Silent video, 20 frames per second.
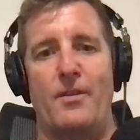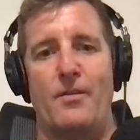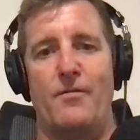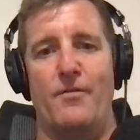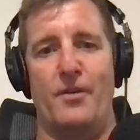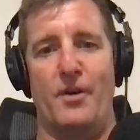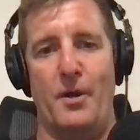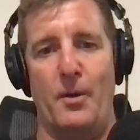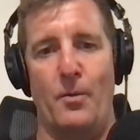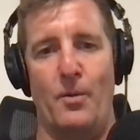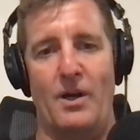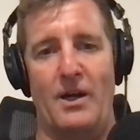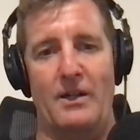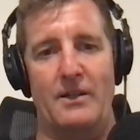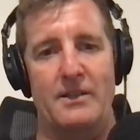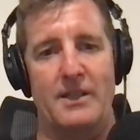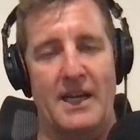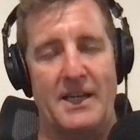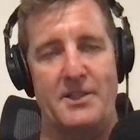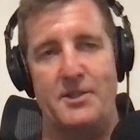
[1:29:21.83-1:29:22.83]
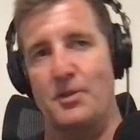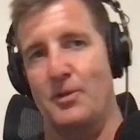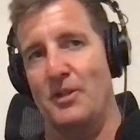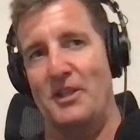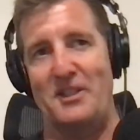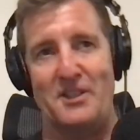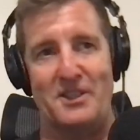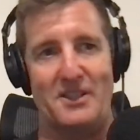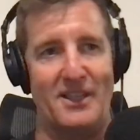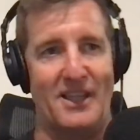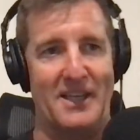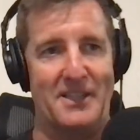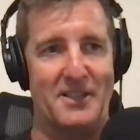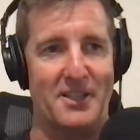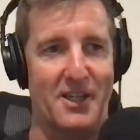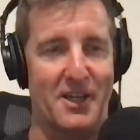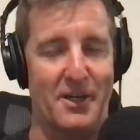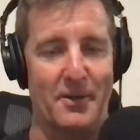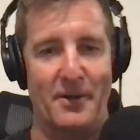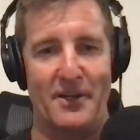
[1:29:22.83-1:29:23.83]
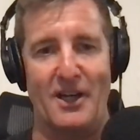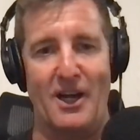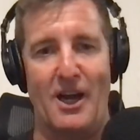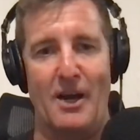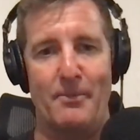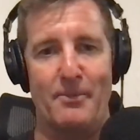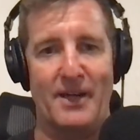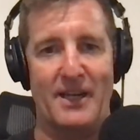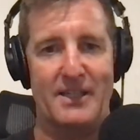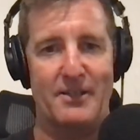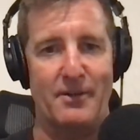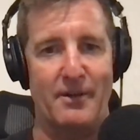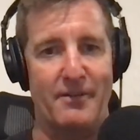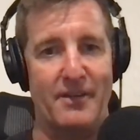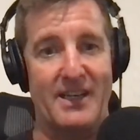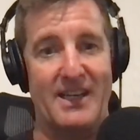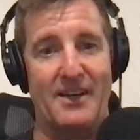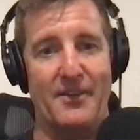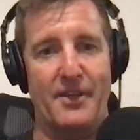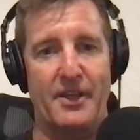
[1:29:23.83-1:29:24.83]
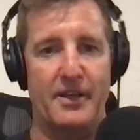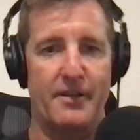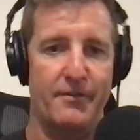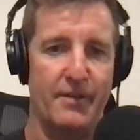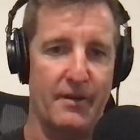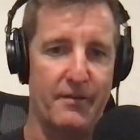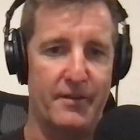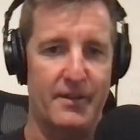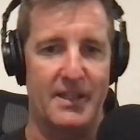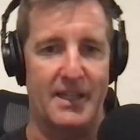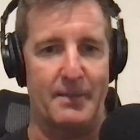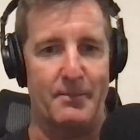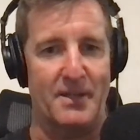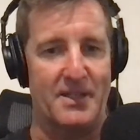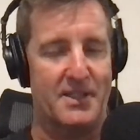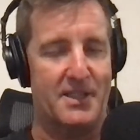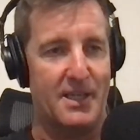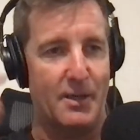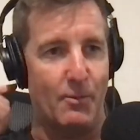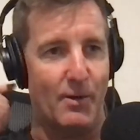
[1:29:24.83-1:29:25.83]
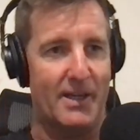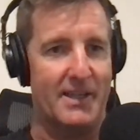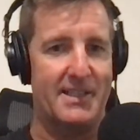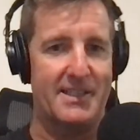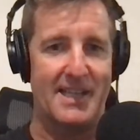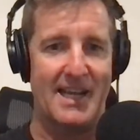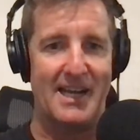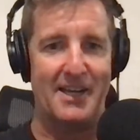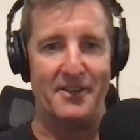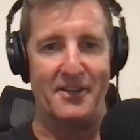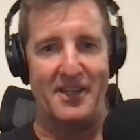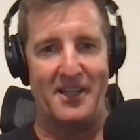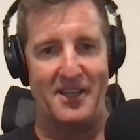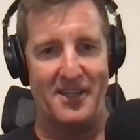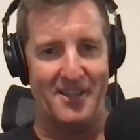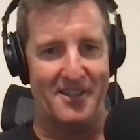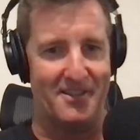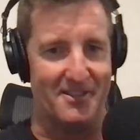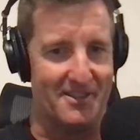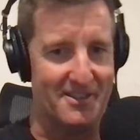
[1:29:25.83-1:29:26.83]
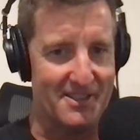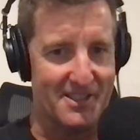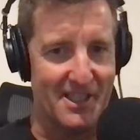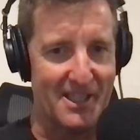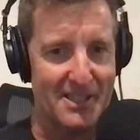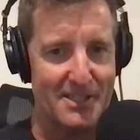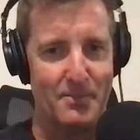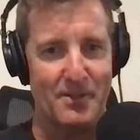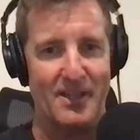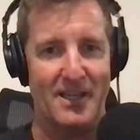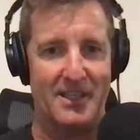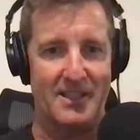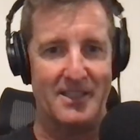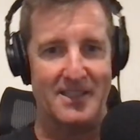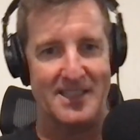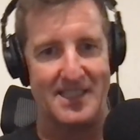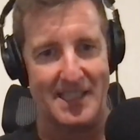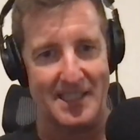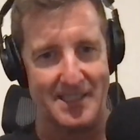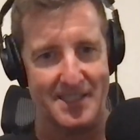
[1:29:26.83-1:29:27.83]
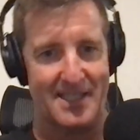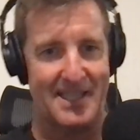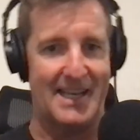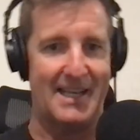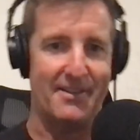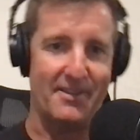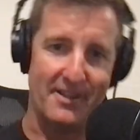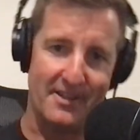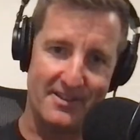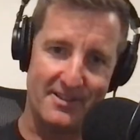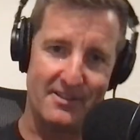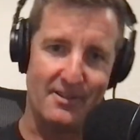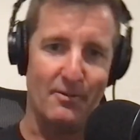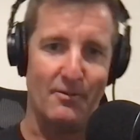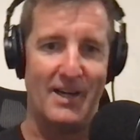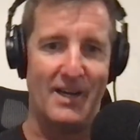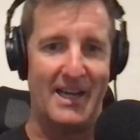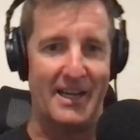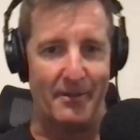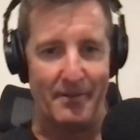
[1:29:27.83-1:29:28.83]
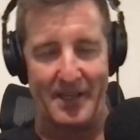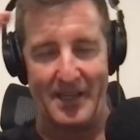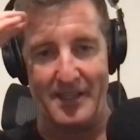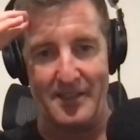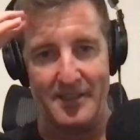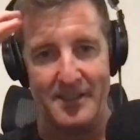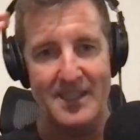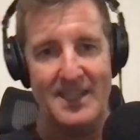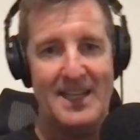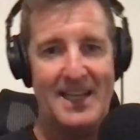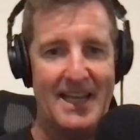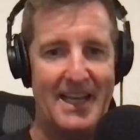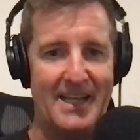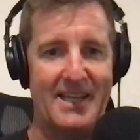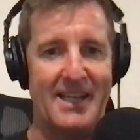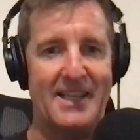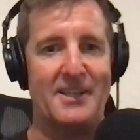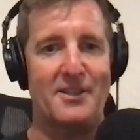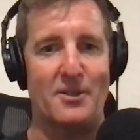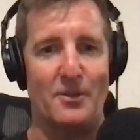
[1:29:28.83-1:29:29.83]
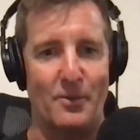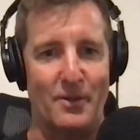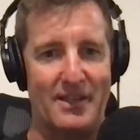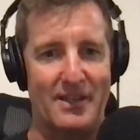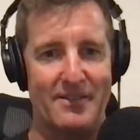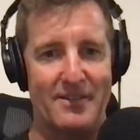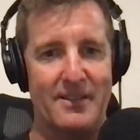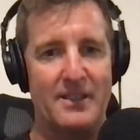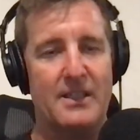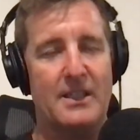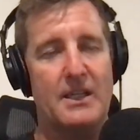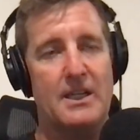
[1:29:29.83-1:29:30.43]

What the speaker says: very well. I still like to go to a chiropractor every now and then if I feel like my C1 is out and I need an adjustment. I can sense that it's not right. I'm getting headaches or whatever.